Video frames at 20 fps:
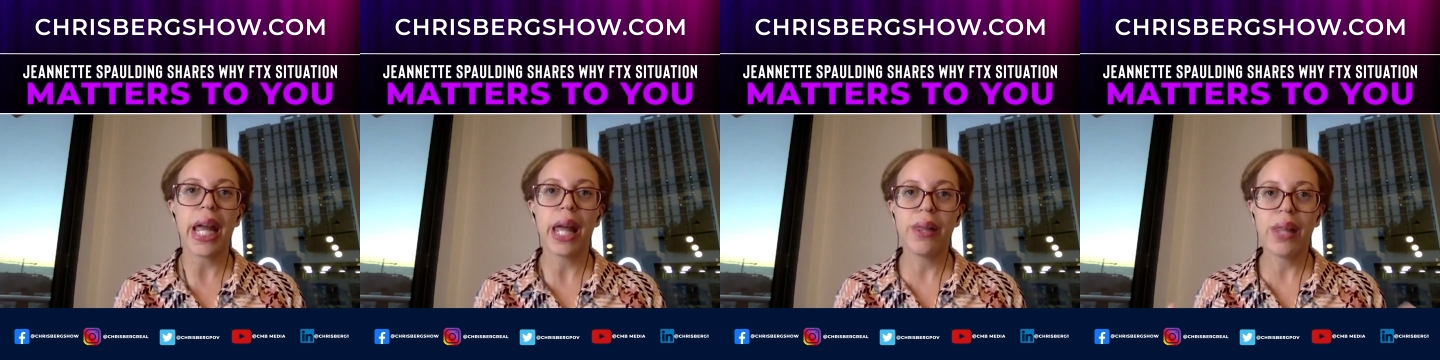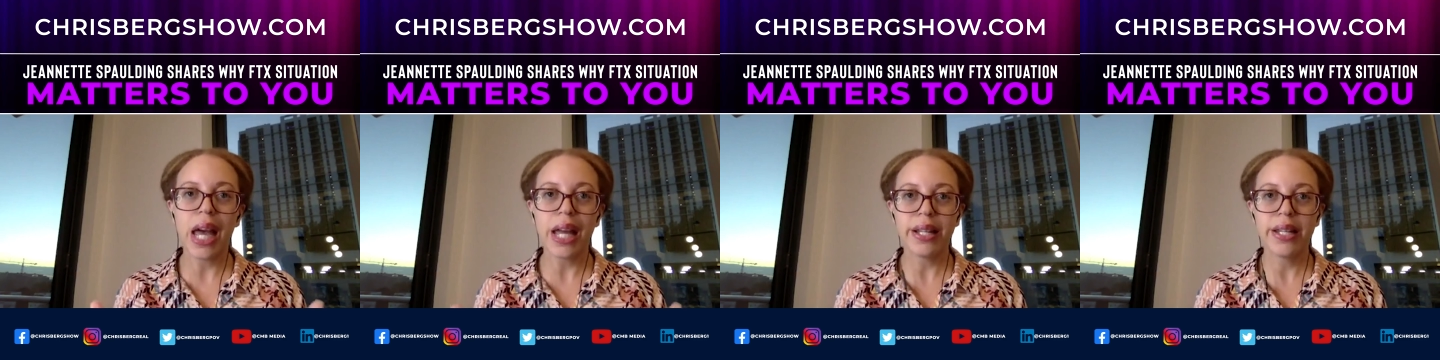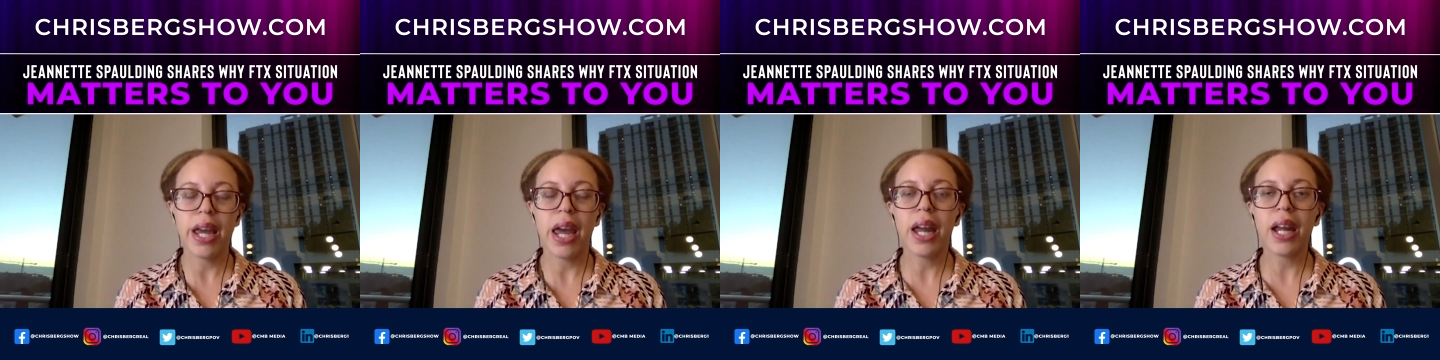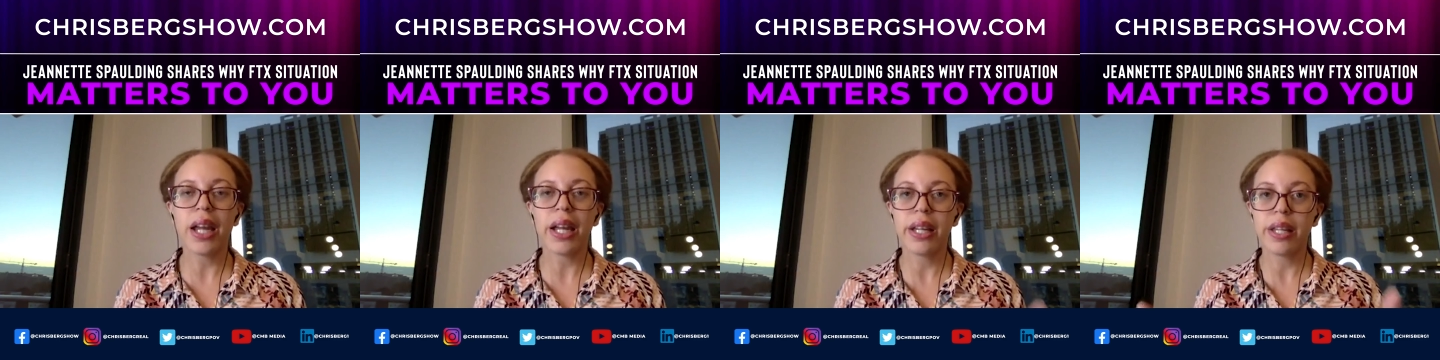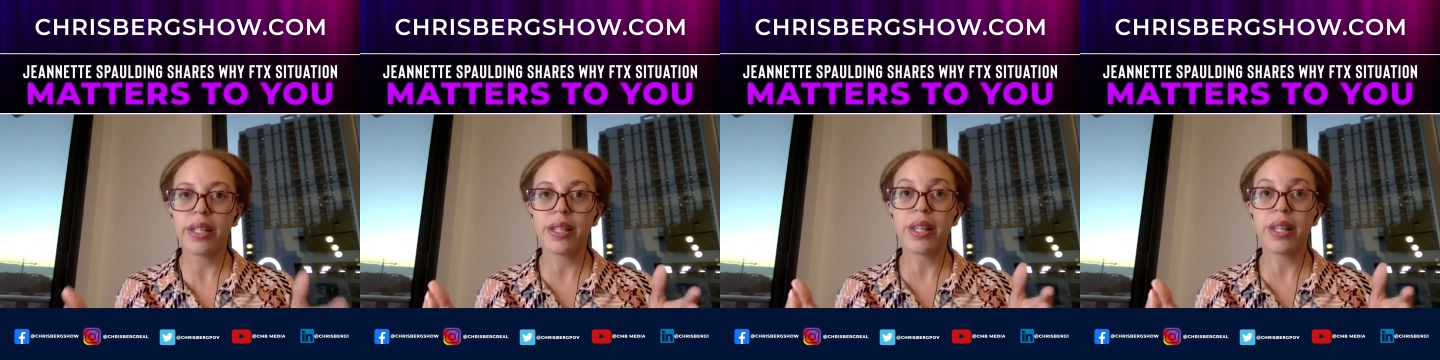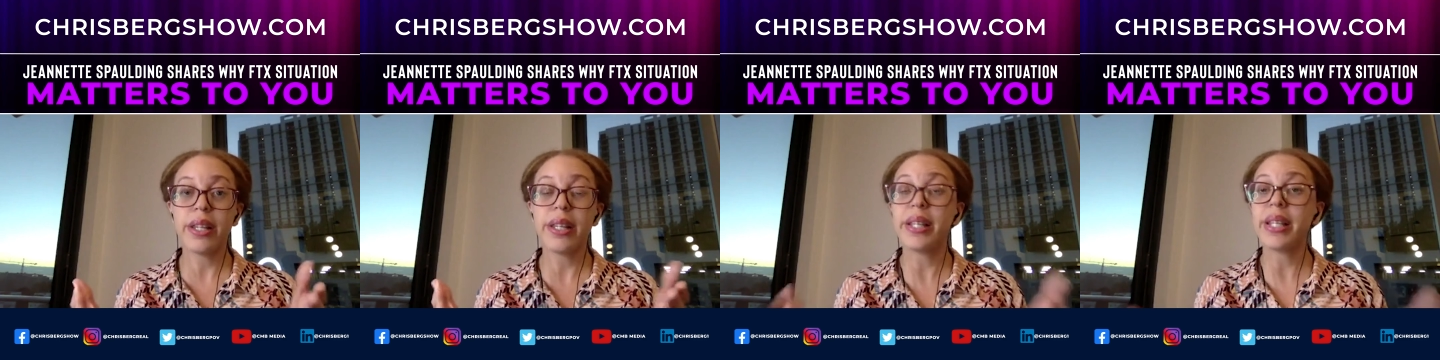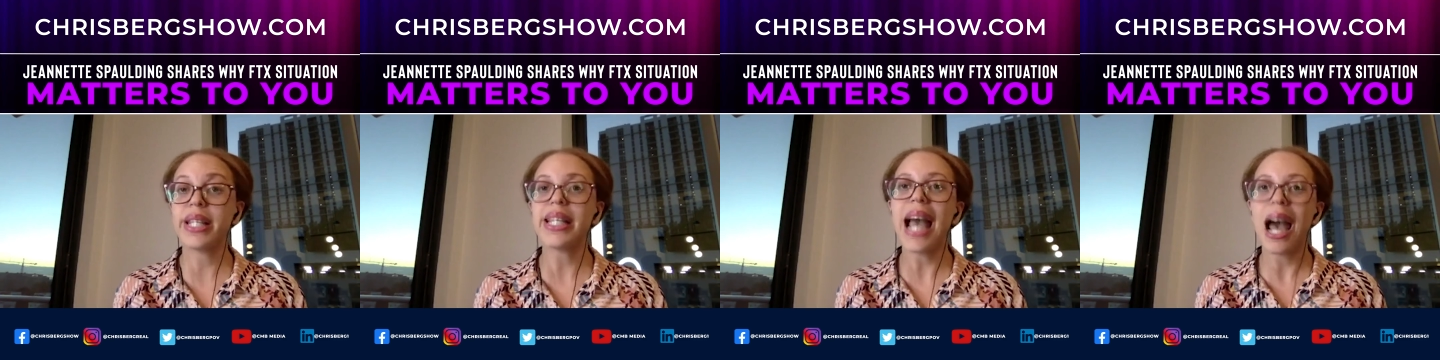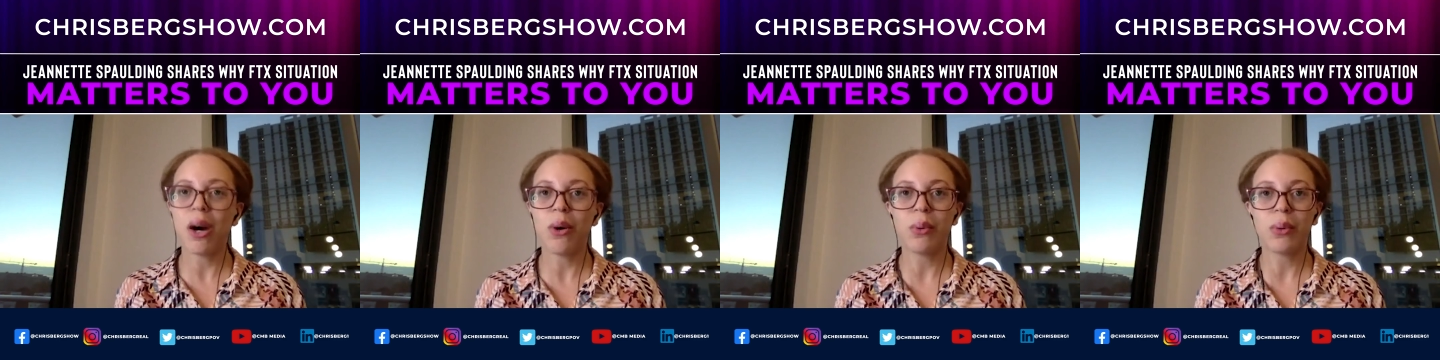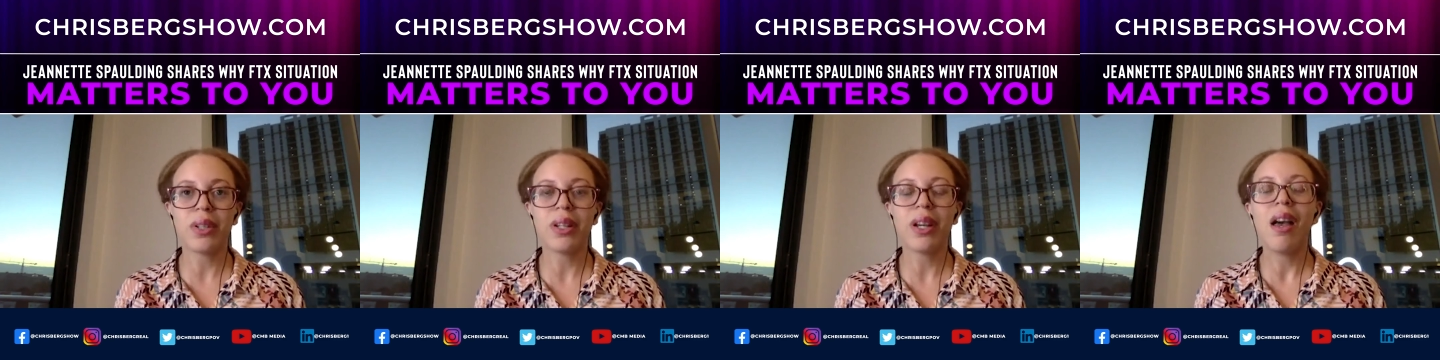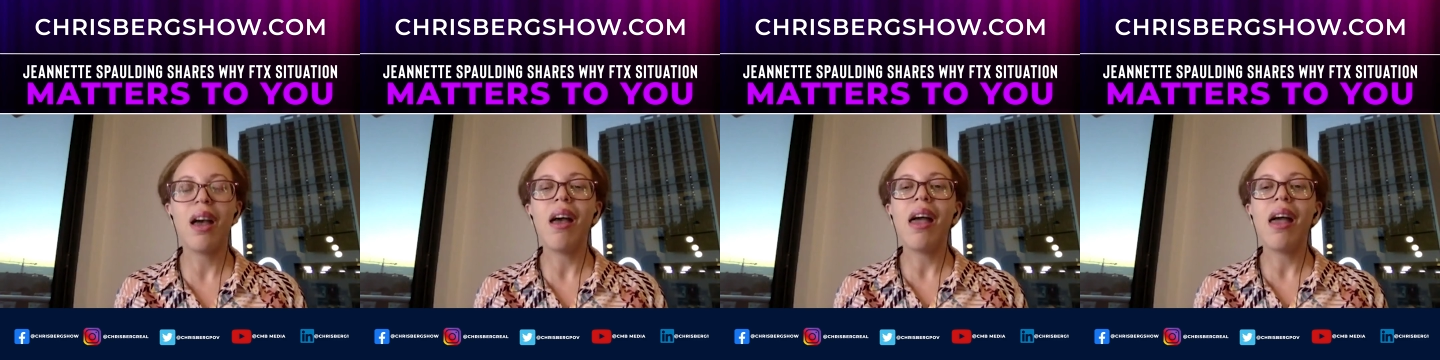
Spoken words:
and that tech is sound.